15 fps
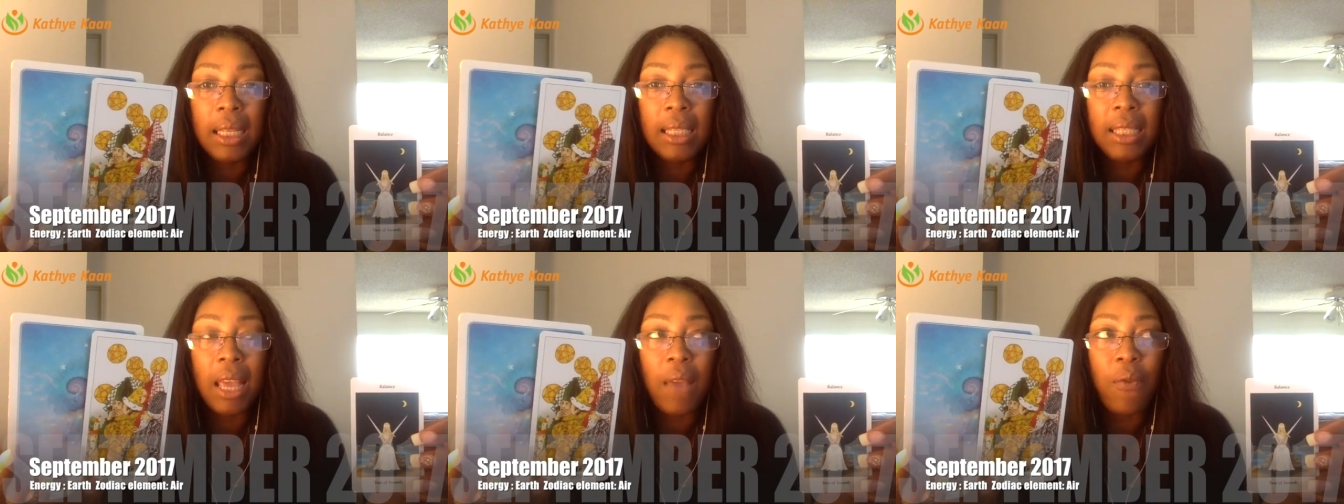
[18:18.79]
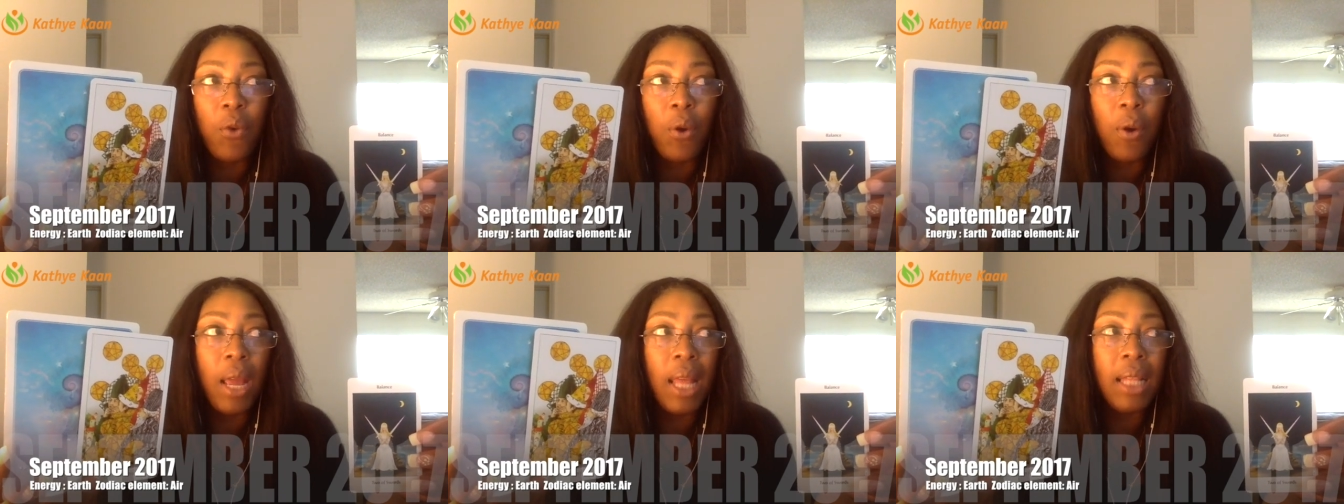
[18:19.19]
Say
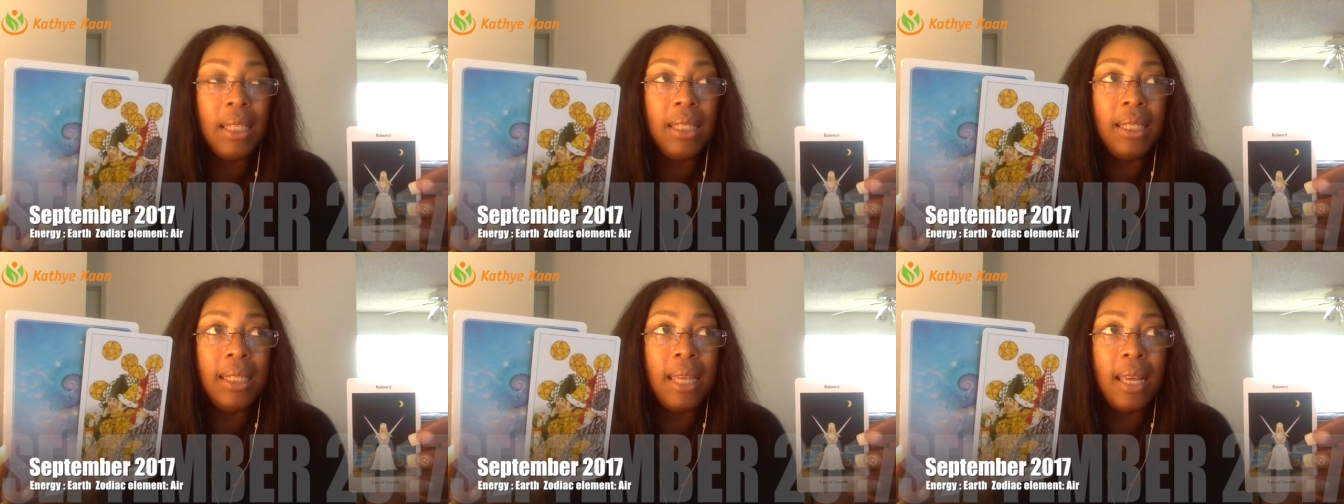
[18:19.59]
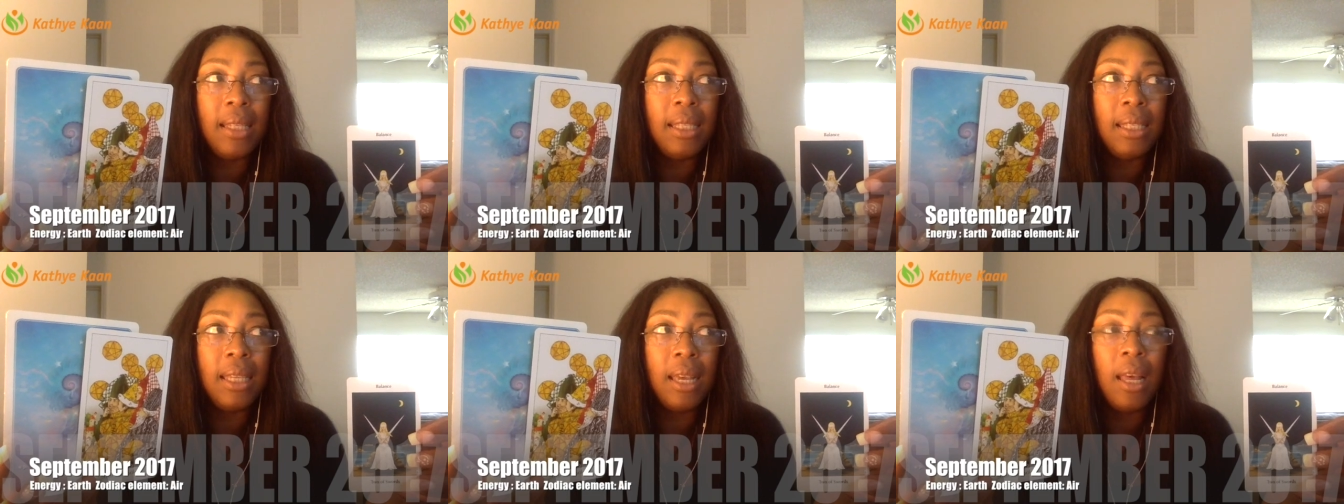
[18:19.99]
for
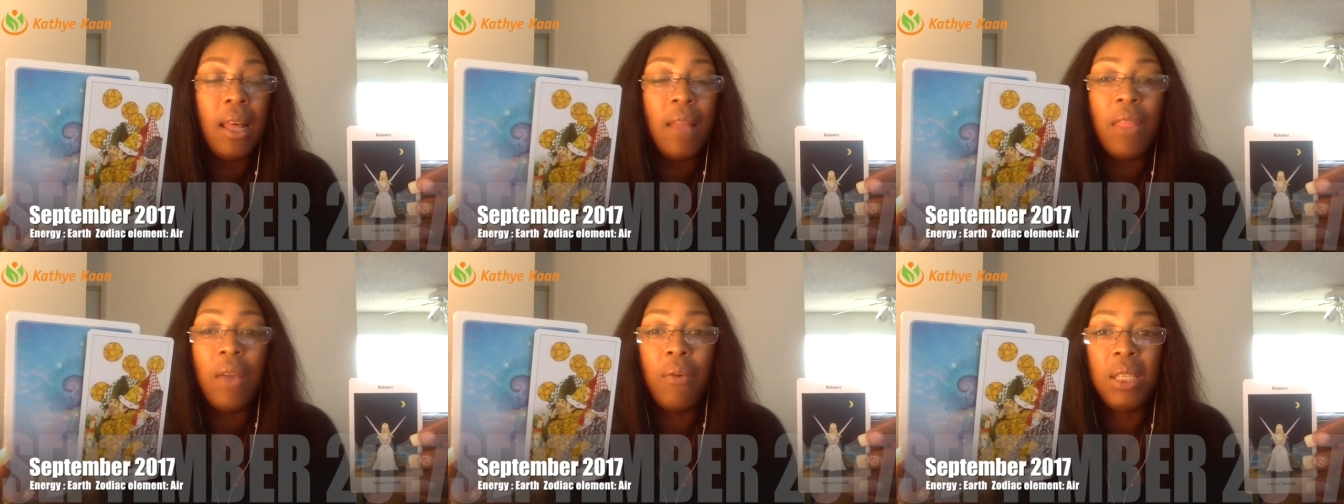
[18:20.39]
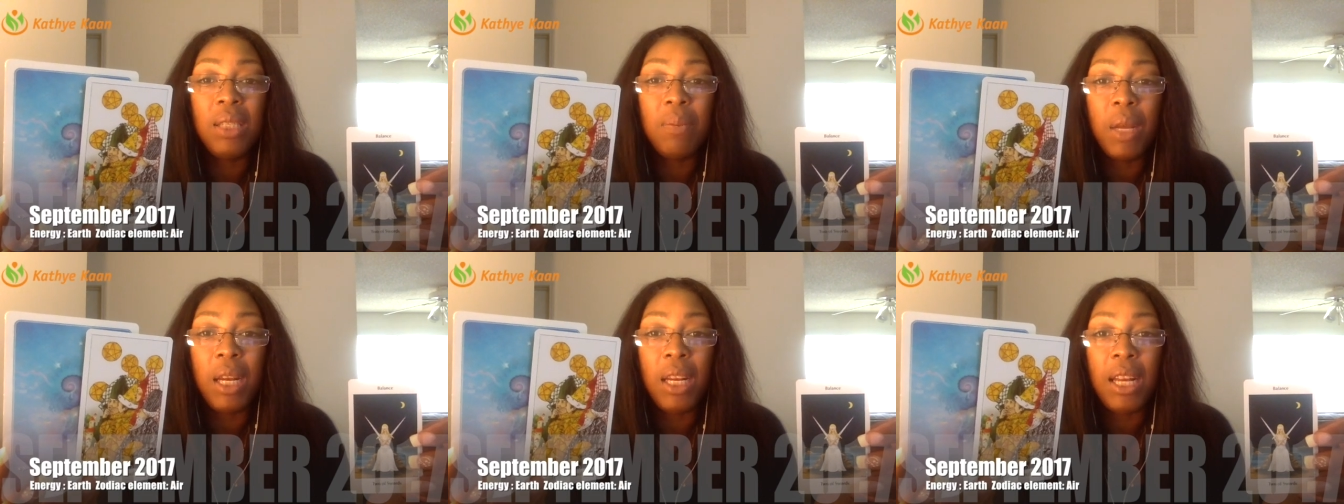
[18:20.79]
instance, there
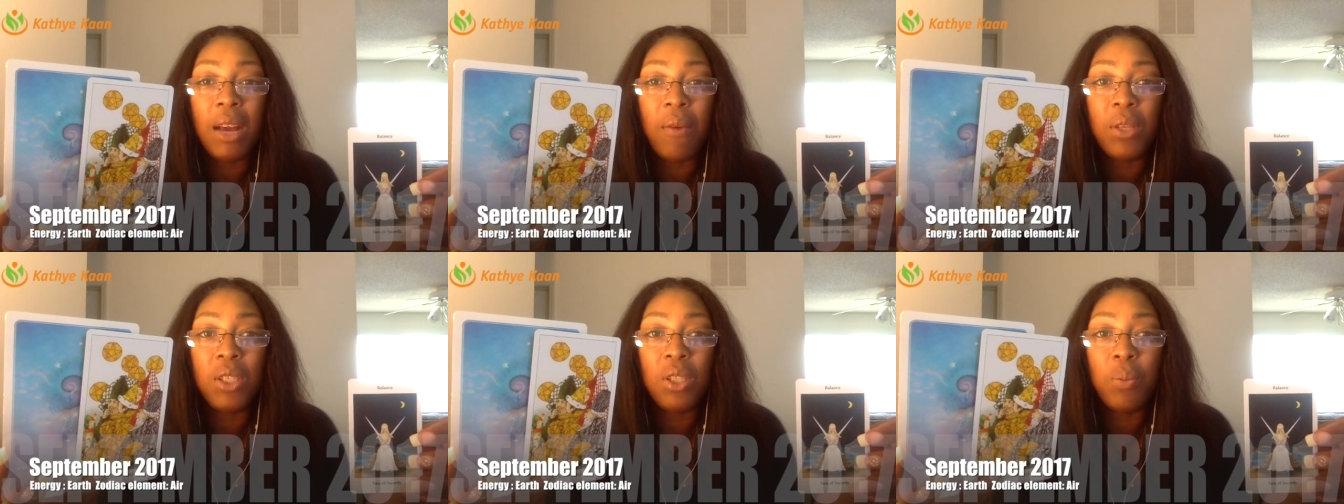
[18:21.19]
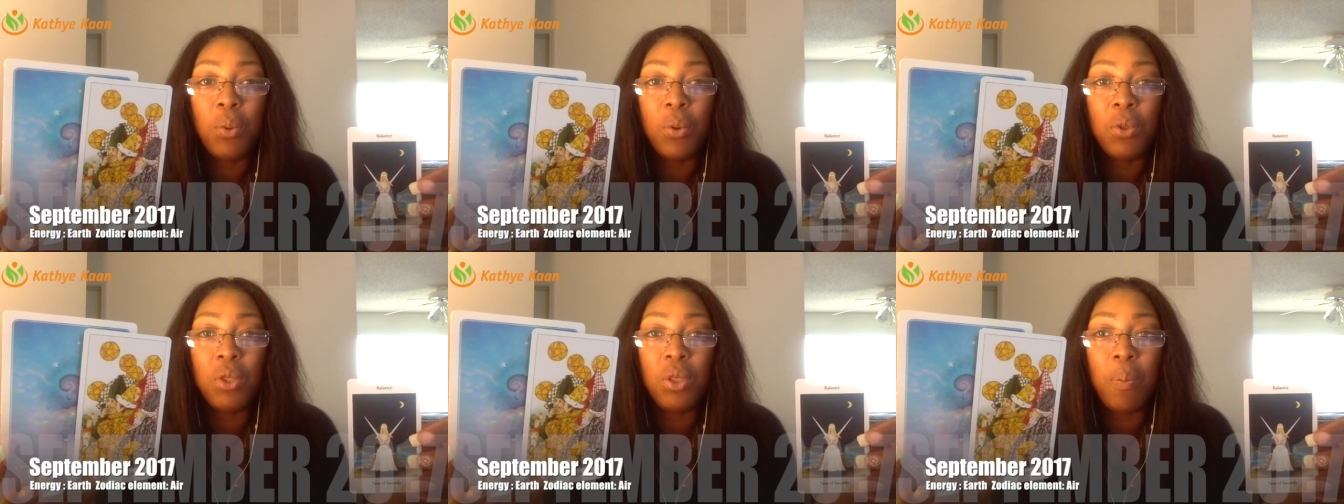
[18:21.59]
was money that was
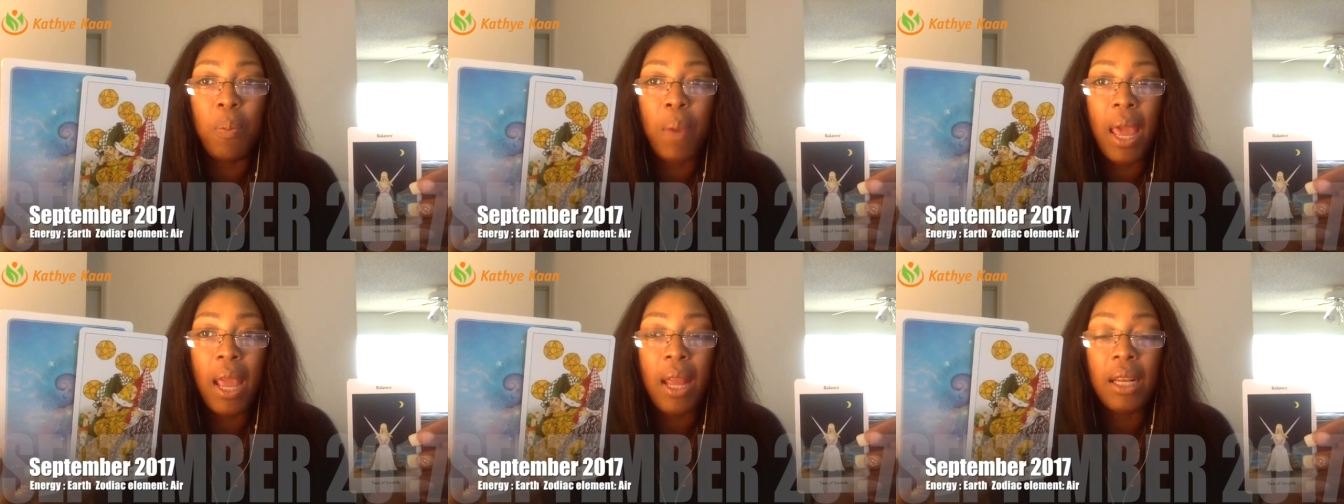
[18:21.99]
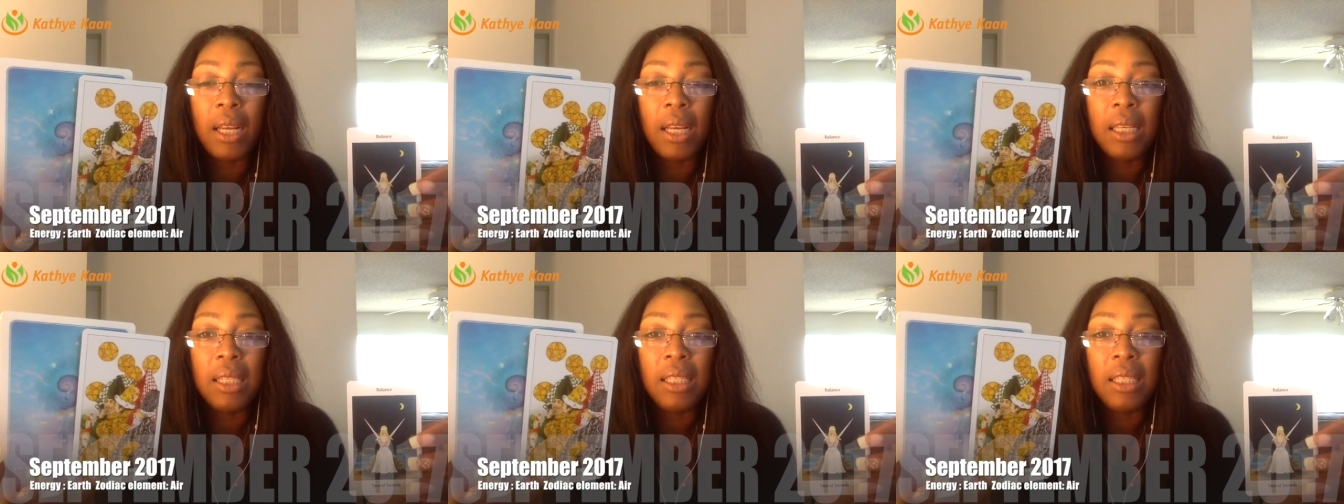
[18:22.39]
supposed to paid.